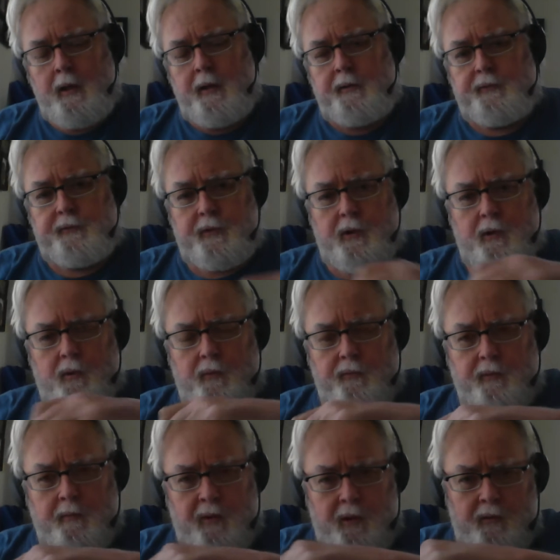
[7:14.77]
So the
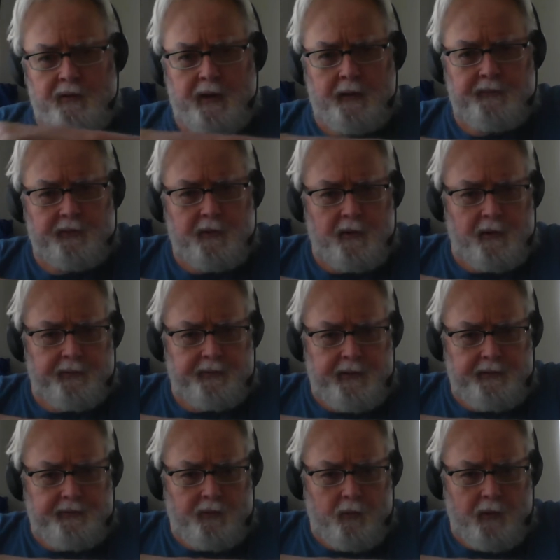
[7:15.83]
moon comes across
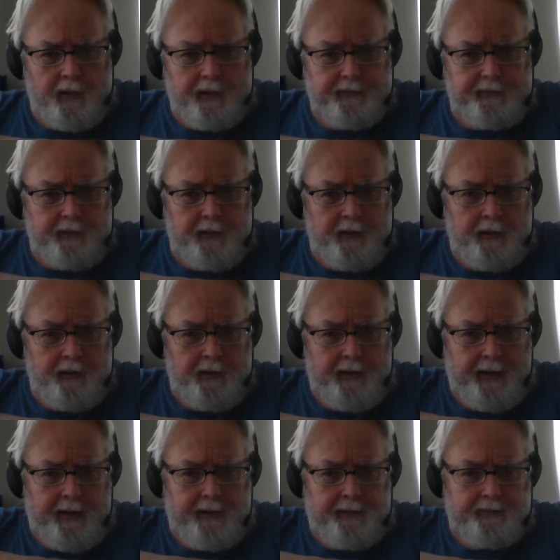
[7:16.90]
east to west,
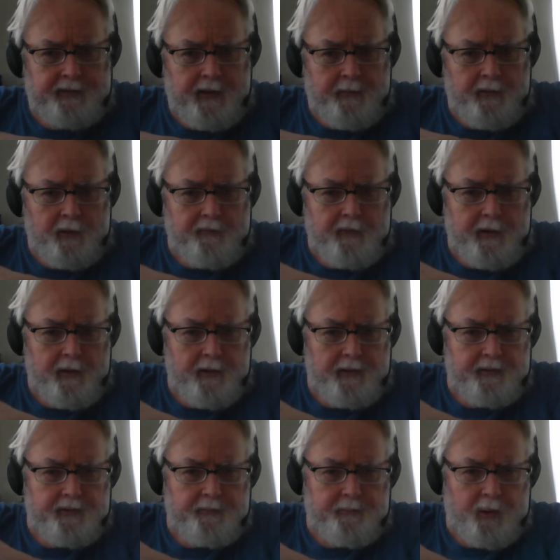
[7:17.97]
and it's coming over here, and
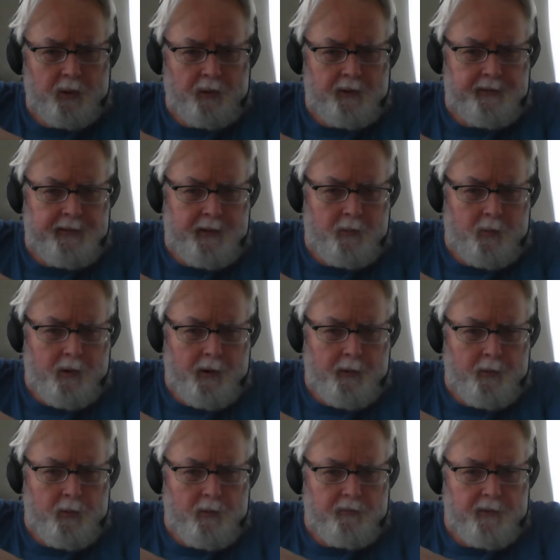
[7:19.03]
it's pulling that
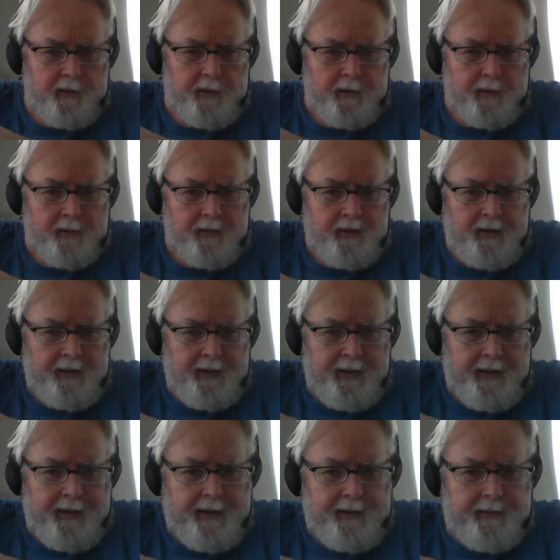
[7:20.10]
water over here.
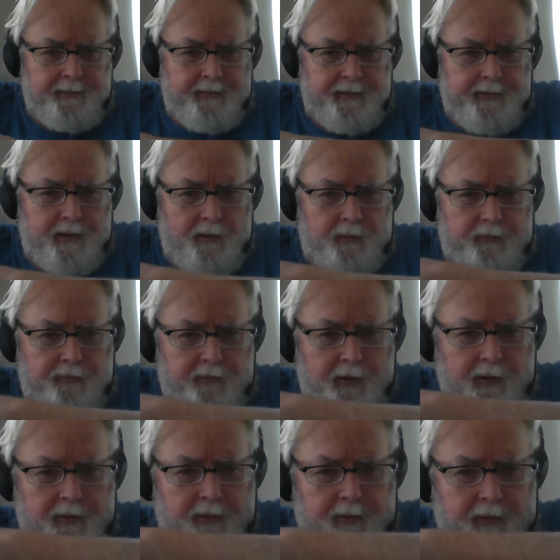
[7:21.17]
And as it goes
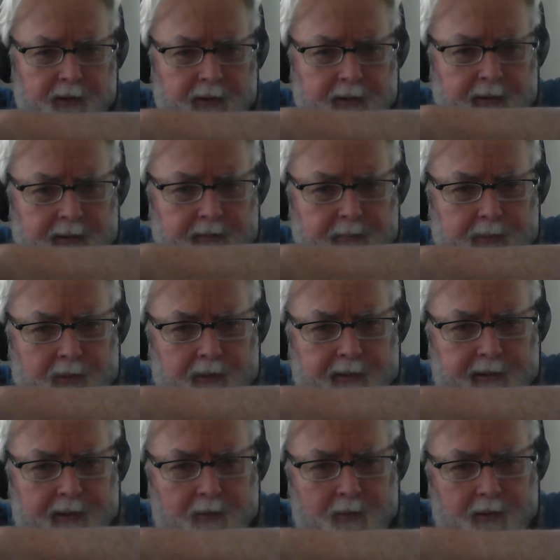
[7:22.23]
further, it's pulling
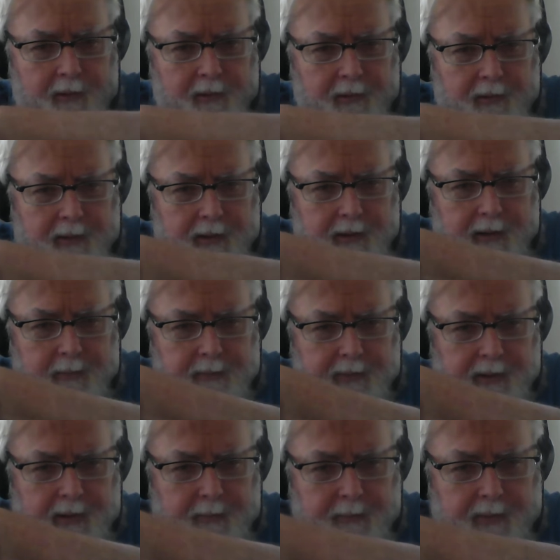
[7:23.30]
that water up,
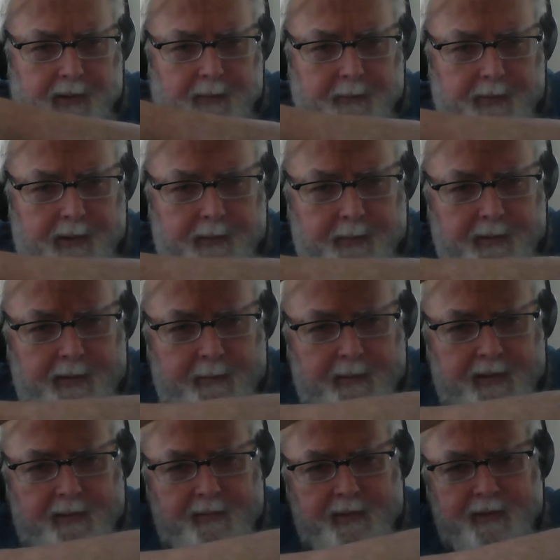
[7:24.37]
and when
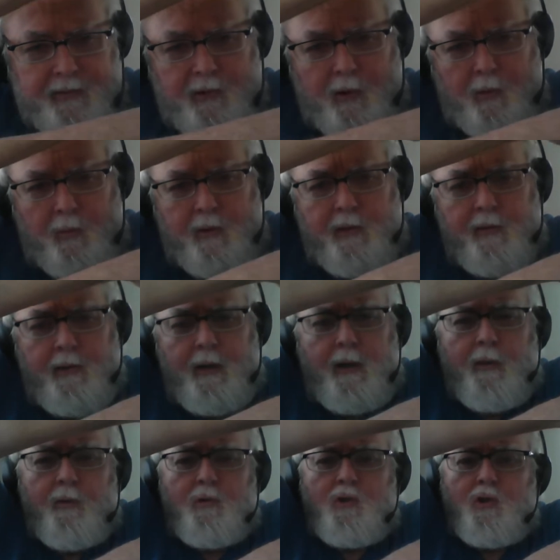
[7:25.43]
it gets all the way to the
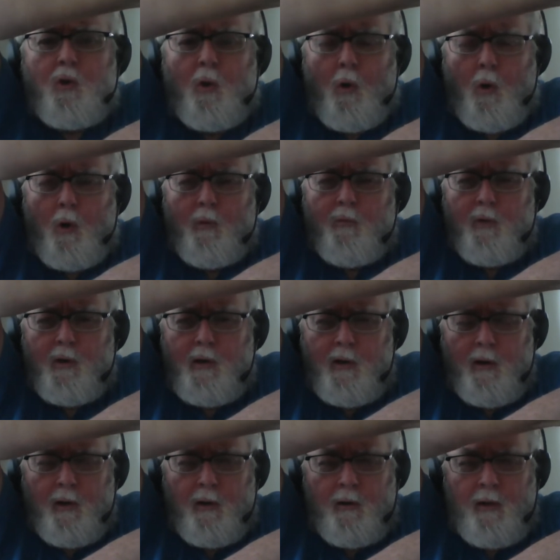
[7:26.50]
other shore over
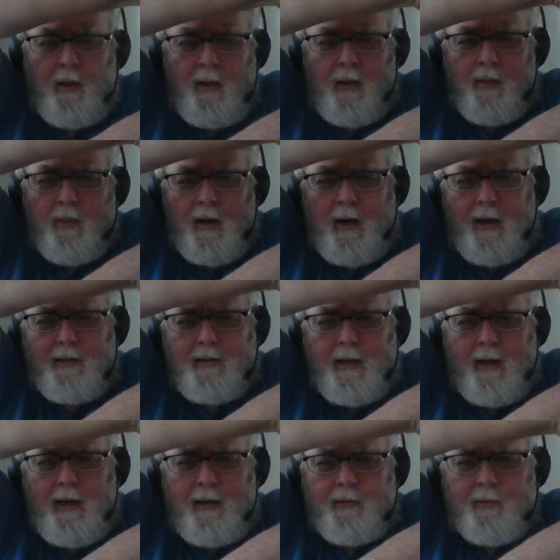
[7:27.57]
here, the high
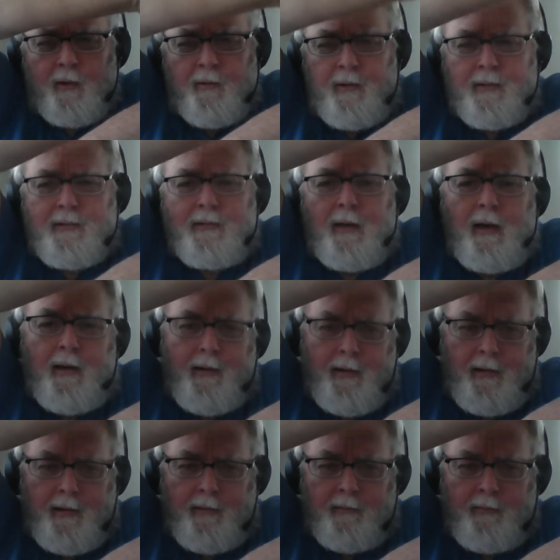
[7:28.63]
tide is on this side
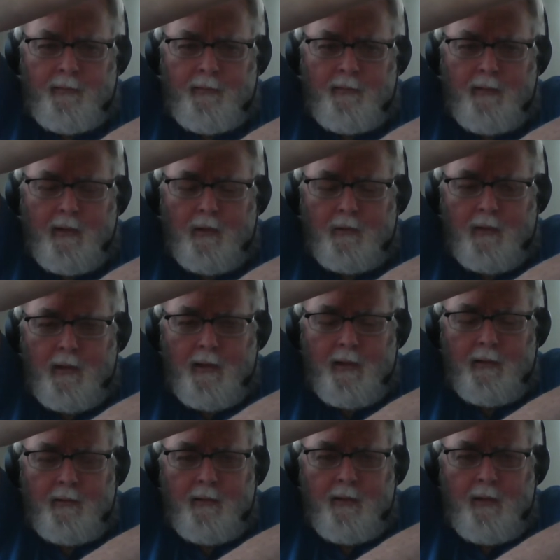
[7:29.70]
now. Okay?